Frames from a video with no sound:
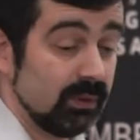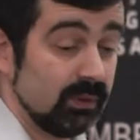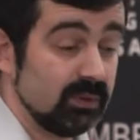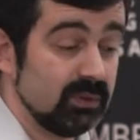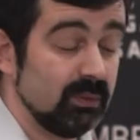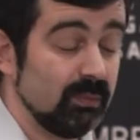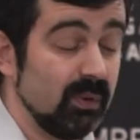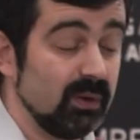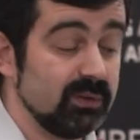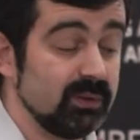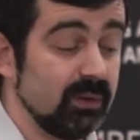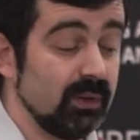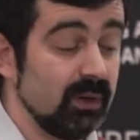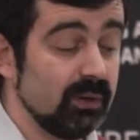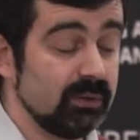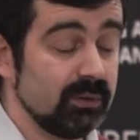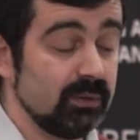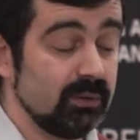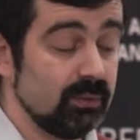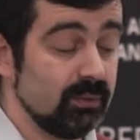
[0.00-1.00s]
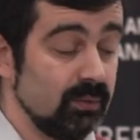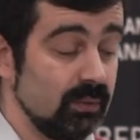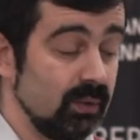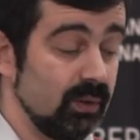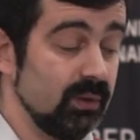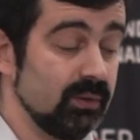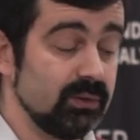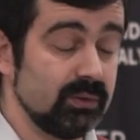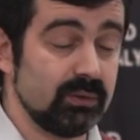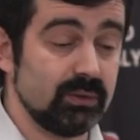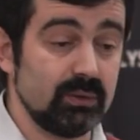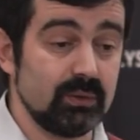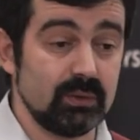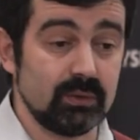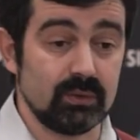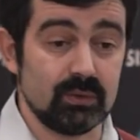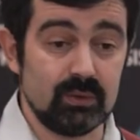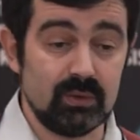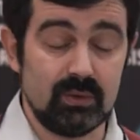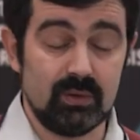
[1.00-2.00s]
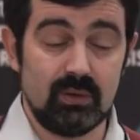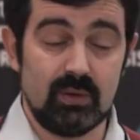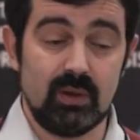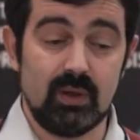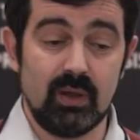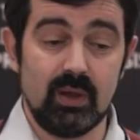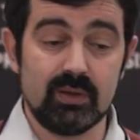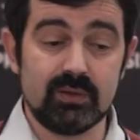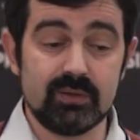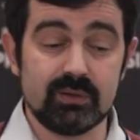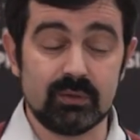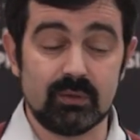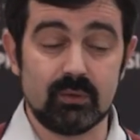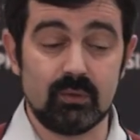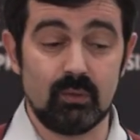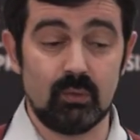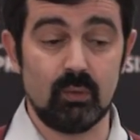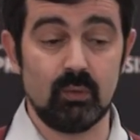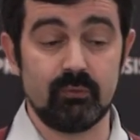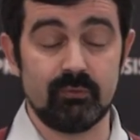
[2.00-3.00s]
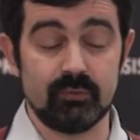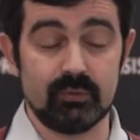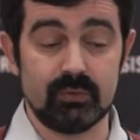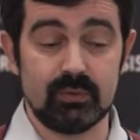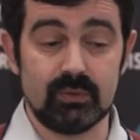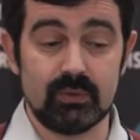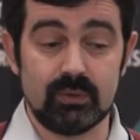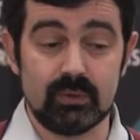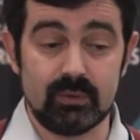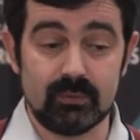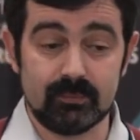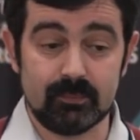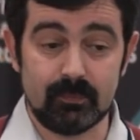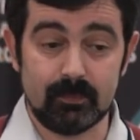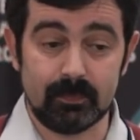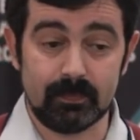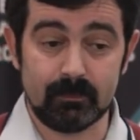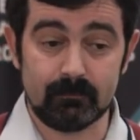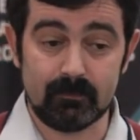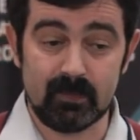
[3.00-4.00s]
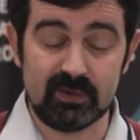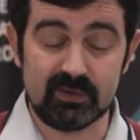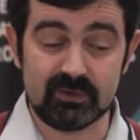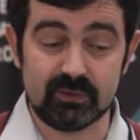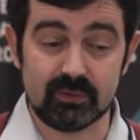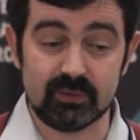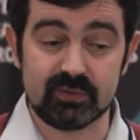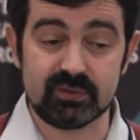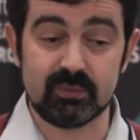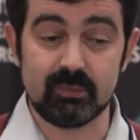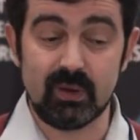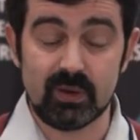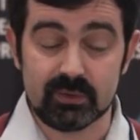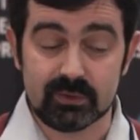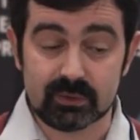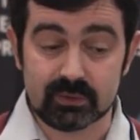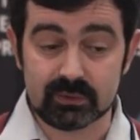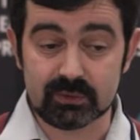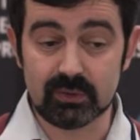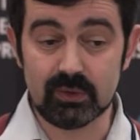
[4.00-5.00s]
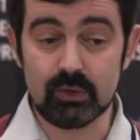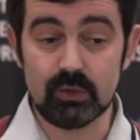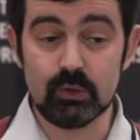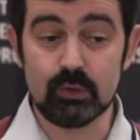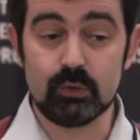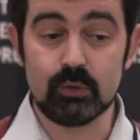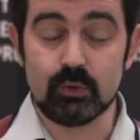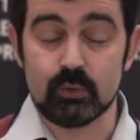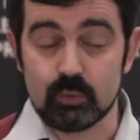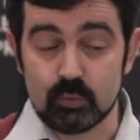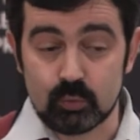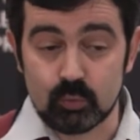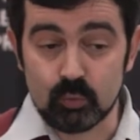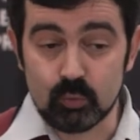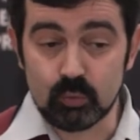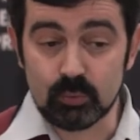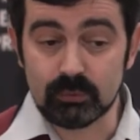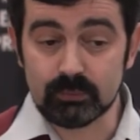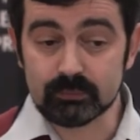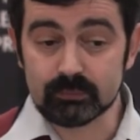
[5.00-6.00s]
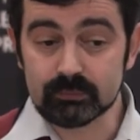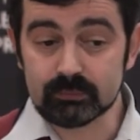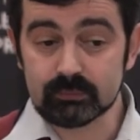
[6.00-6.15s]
Semantic action, it's adding of external semantics to